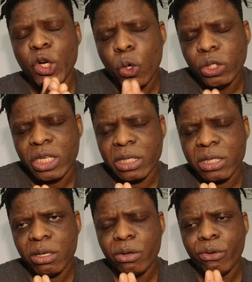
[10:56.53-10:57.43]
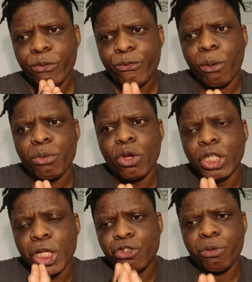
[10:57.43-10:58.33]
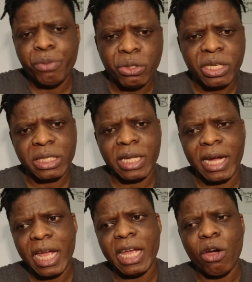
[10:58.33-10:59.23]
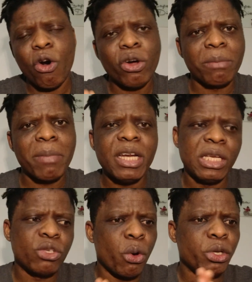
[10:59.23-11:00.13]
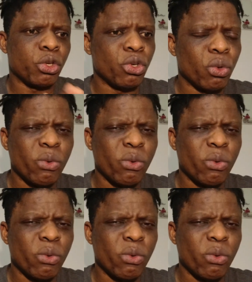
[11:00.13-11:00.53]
notice from your distributors that, hey, all the money is going to